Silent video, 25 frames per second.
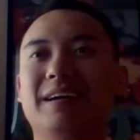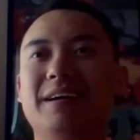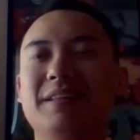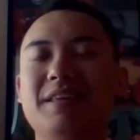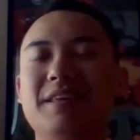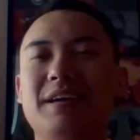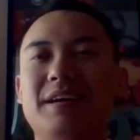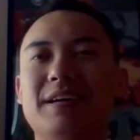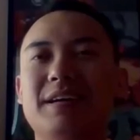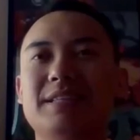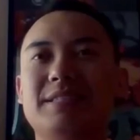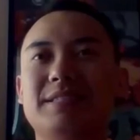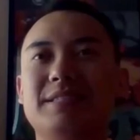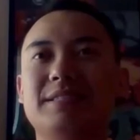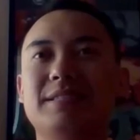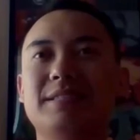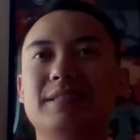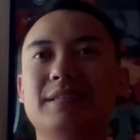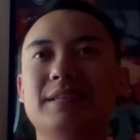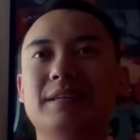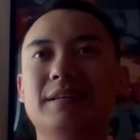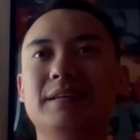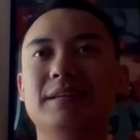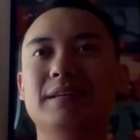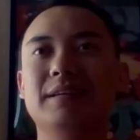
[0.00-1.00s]
I think it's
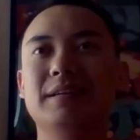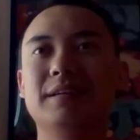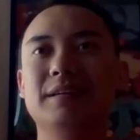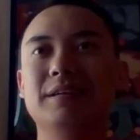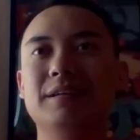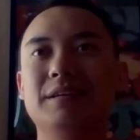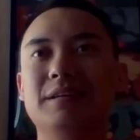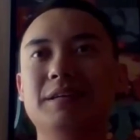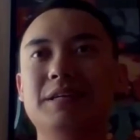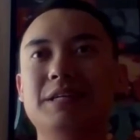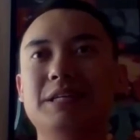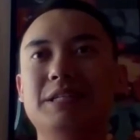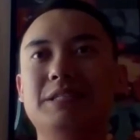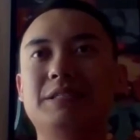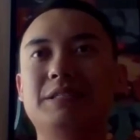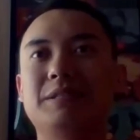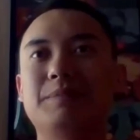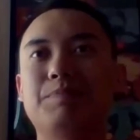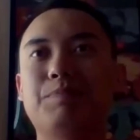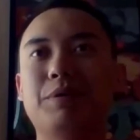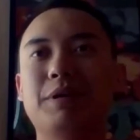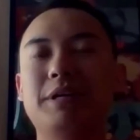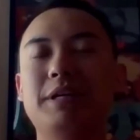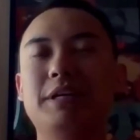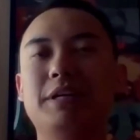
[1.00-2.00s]
a
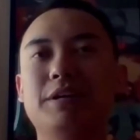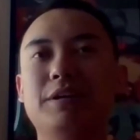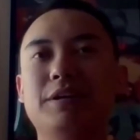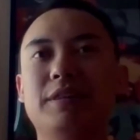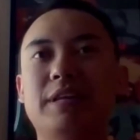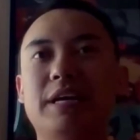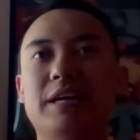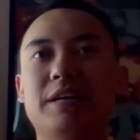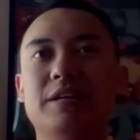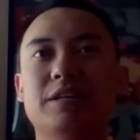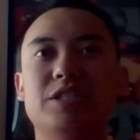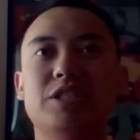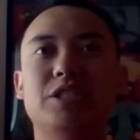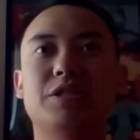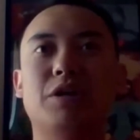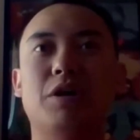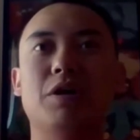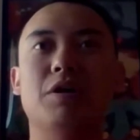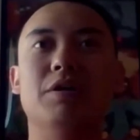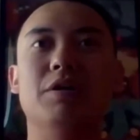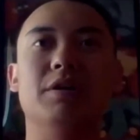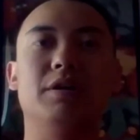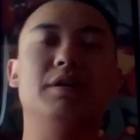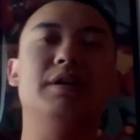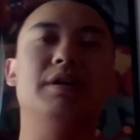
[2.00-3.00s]
pretty good thing to
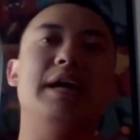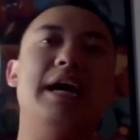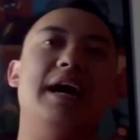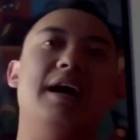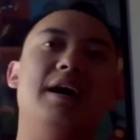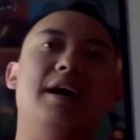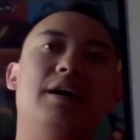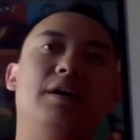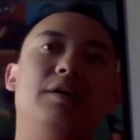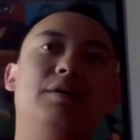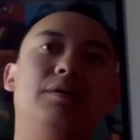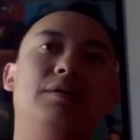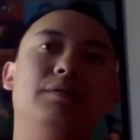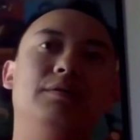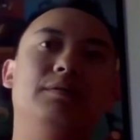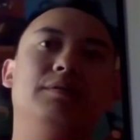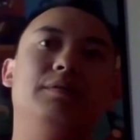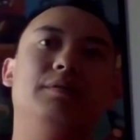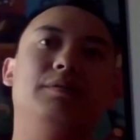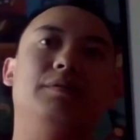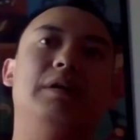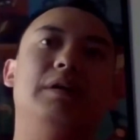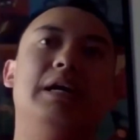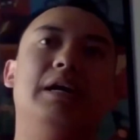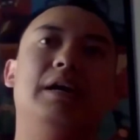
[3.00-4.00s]
start now,
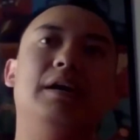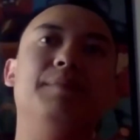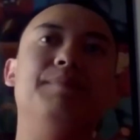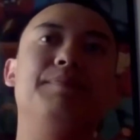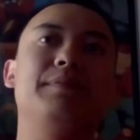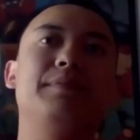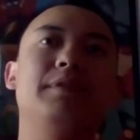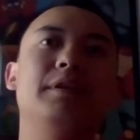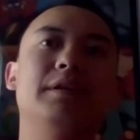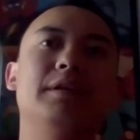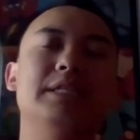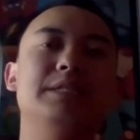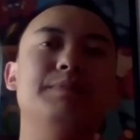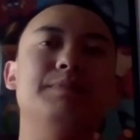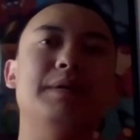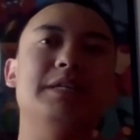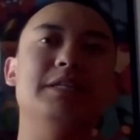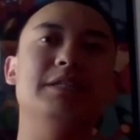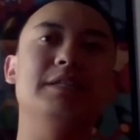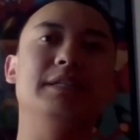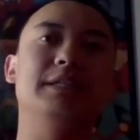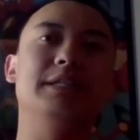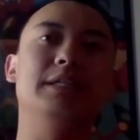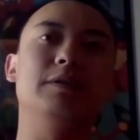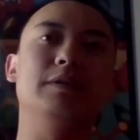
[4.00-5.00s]

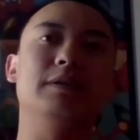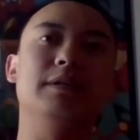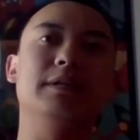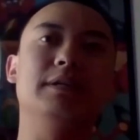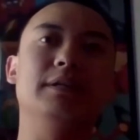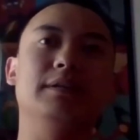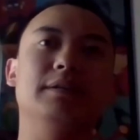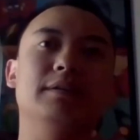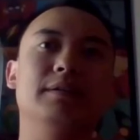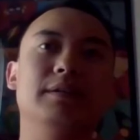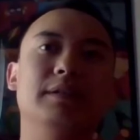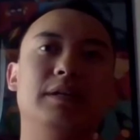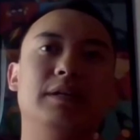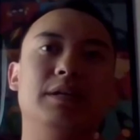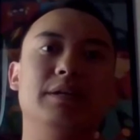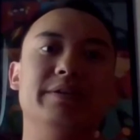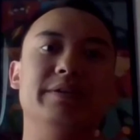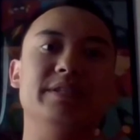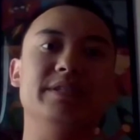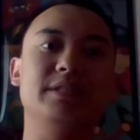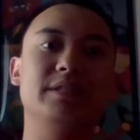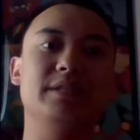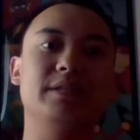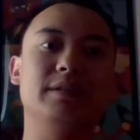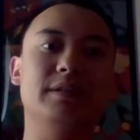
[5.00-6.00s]
especially during all
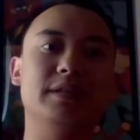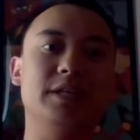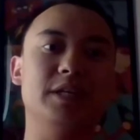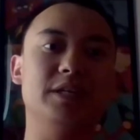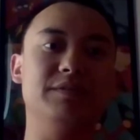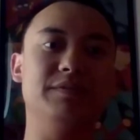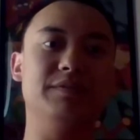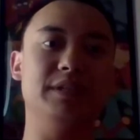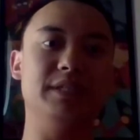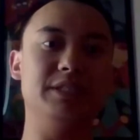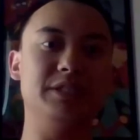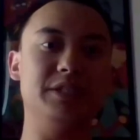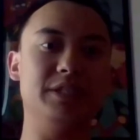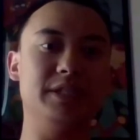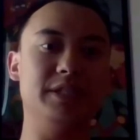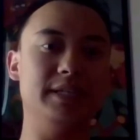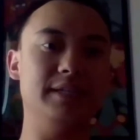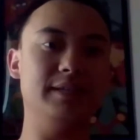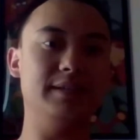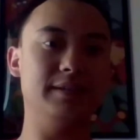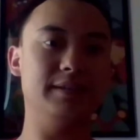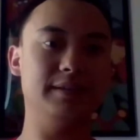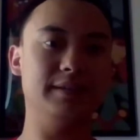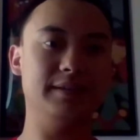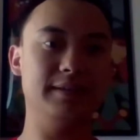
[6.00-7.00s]
this COVID
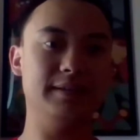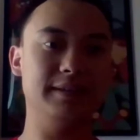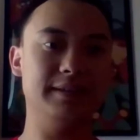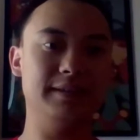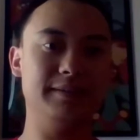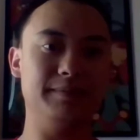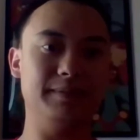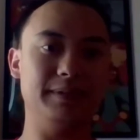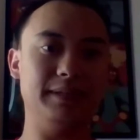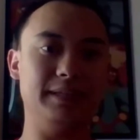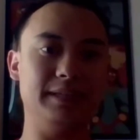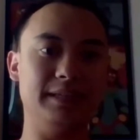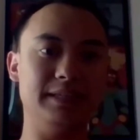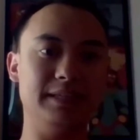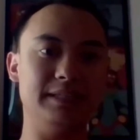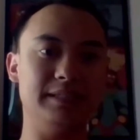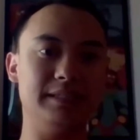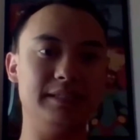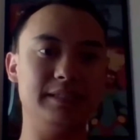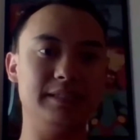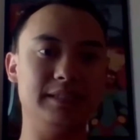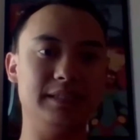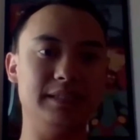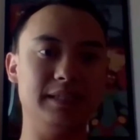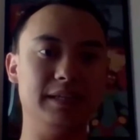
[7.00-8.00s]
shit,
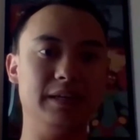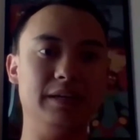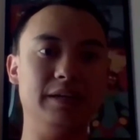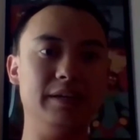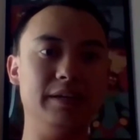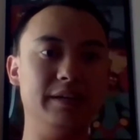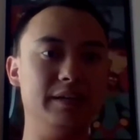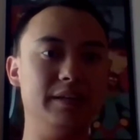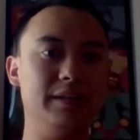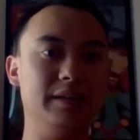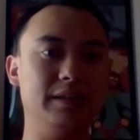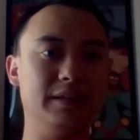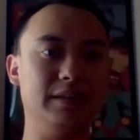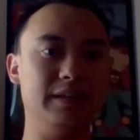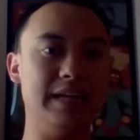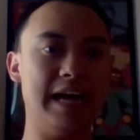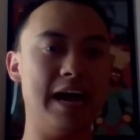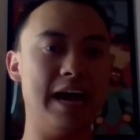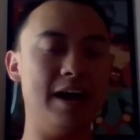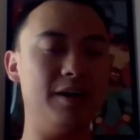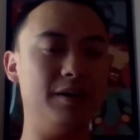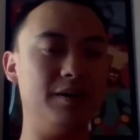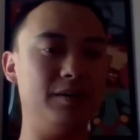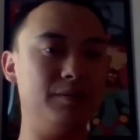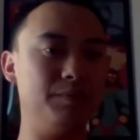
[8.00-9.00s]
because, you know,
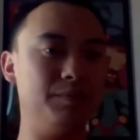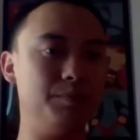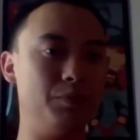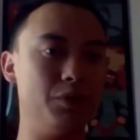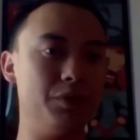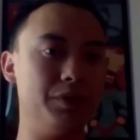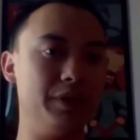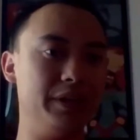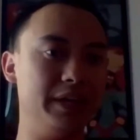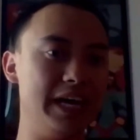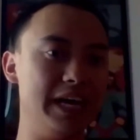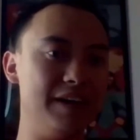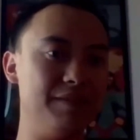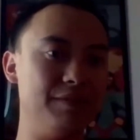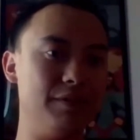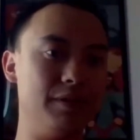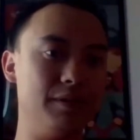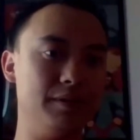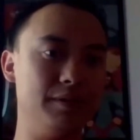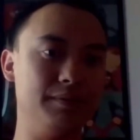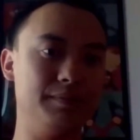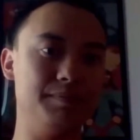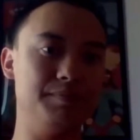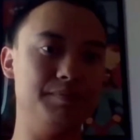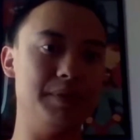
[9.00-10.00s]
now more than
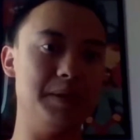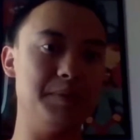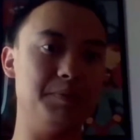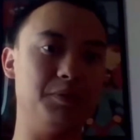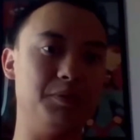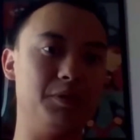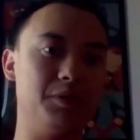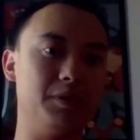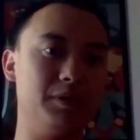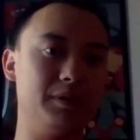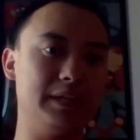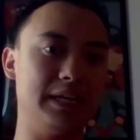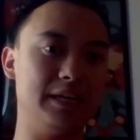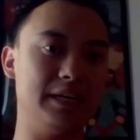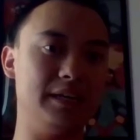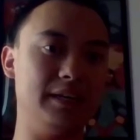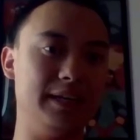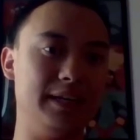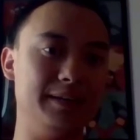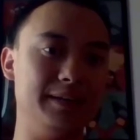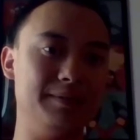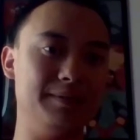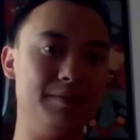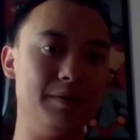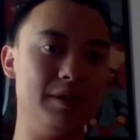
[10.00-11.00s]
ever, people are kind of
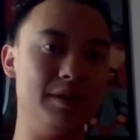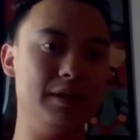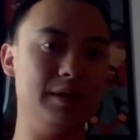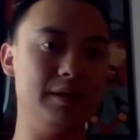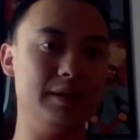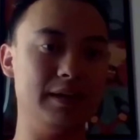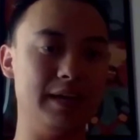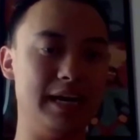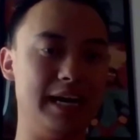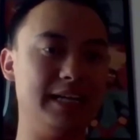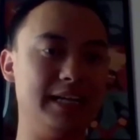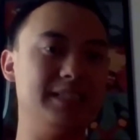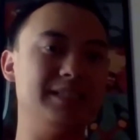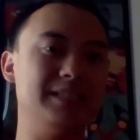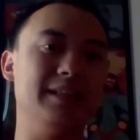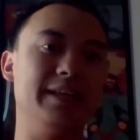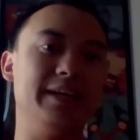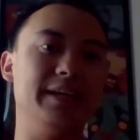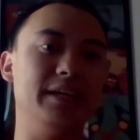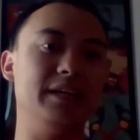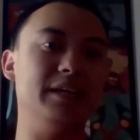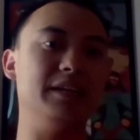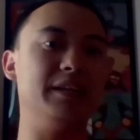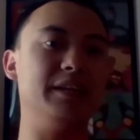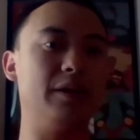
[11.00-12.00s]
like
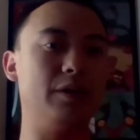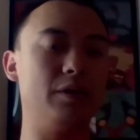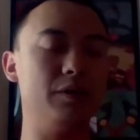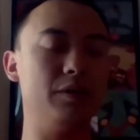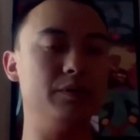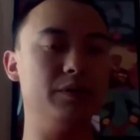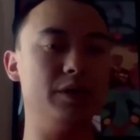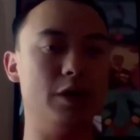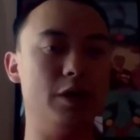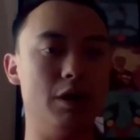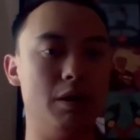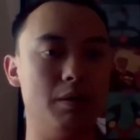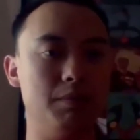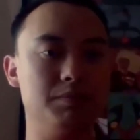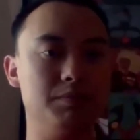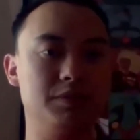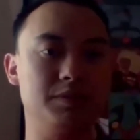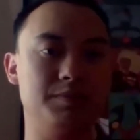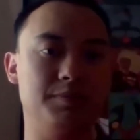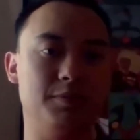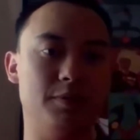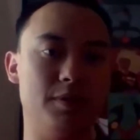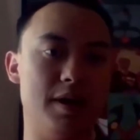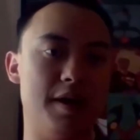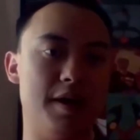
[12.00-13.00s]
isolated in their own
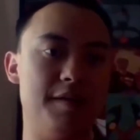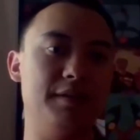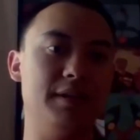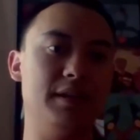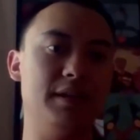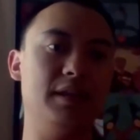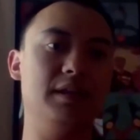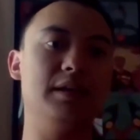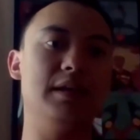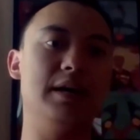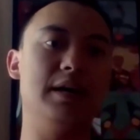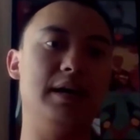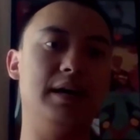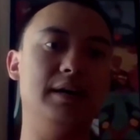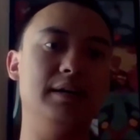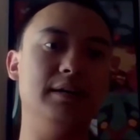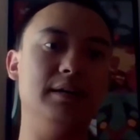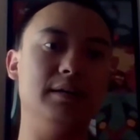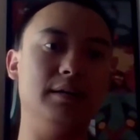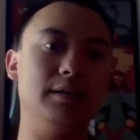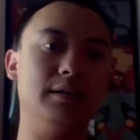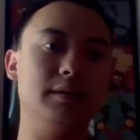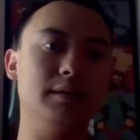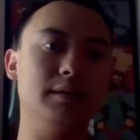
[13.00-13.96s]
homes more often than not,